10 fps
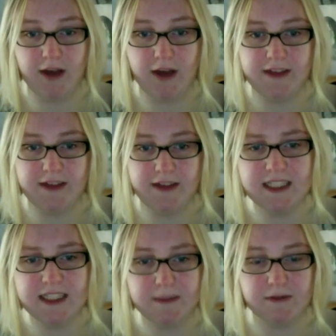I think
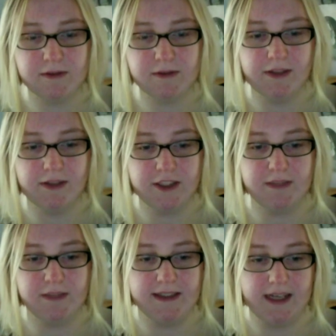it's supposed to only just
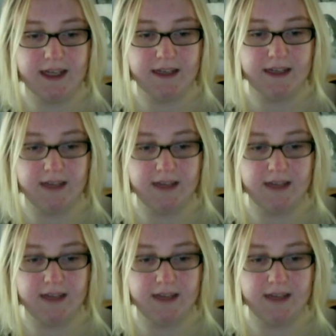be 6.